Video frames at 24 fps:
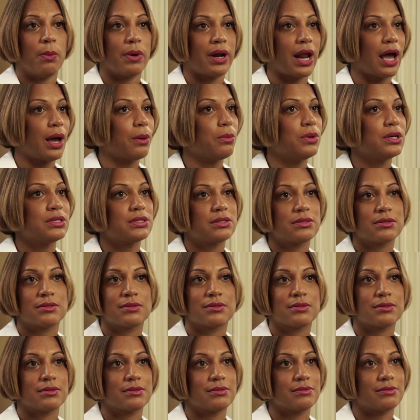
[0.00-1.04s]
When I
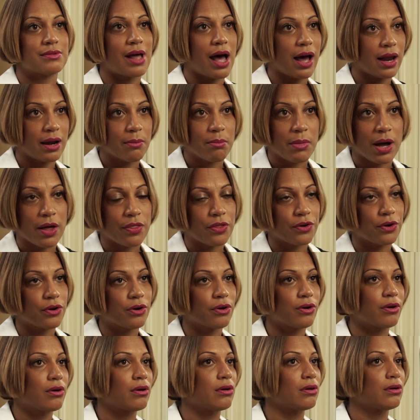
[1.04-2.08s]
was not a
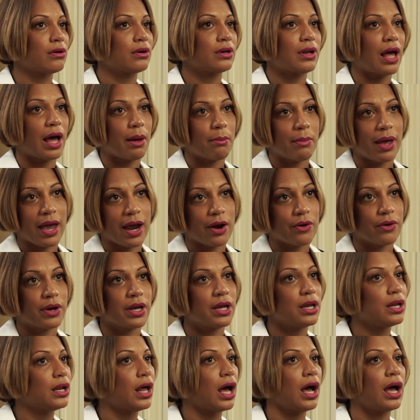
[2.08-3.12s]
mother, not
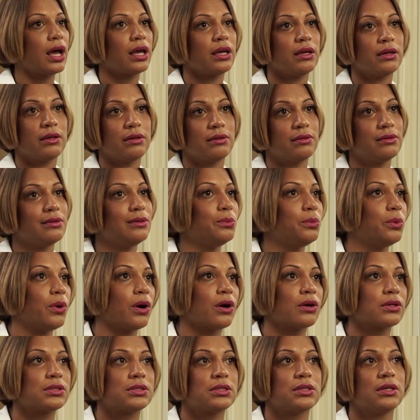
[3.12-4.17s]
married, I
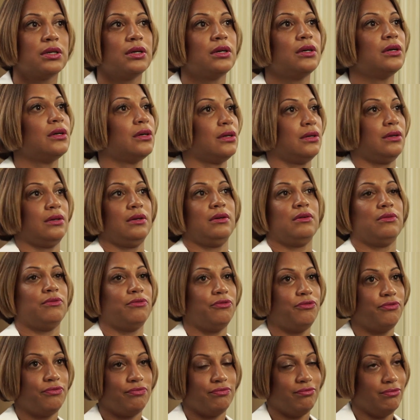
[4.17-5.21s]
worked
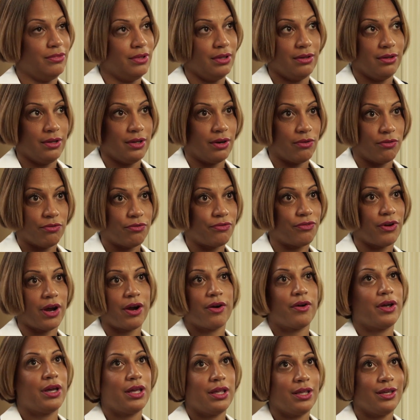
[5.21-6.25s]

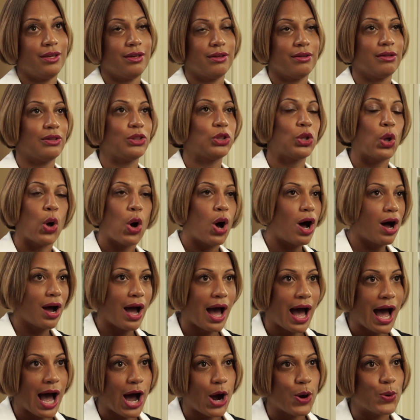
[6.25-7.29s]
very
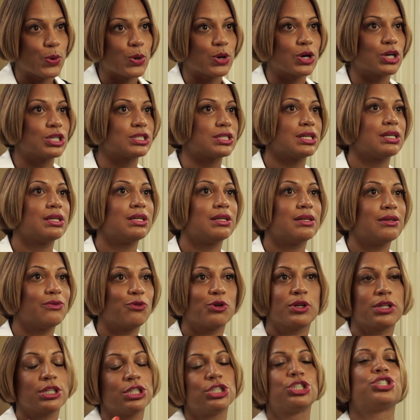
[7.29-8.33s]
long hours and
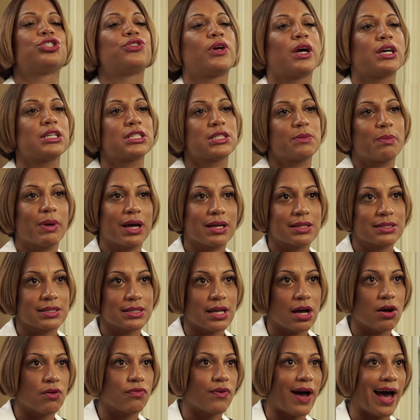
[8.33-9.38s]
really stressed
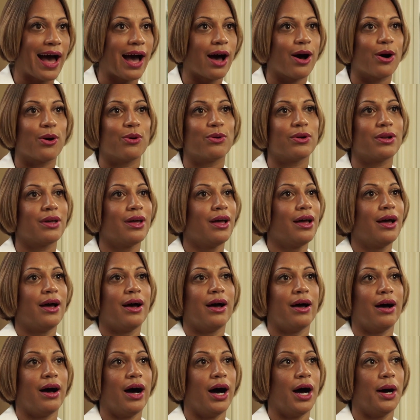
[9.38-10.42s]
myself out,
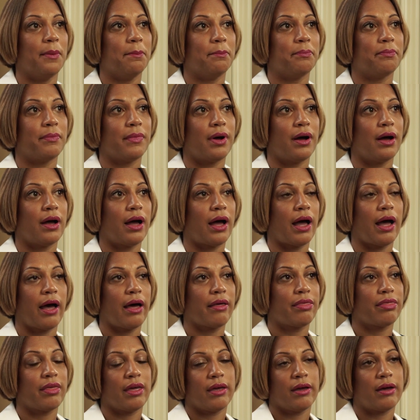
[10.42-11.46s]

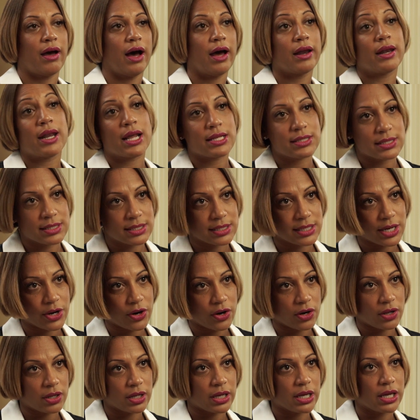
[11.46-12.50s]
I think
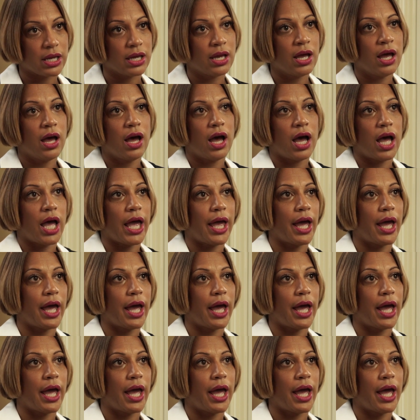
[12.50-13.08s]
unnecessarily,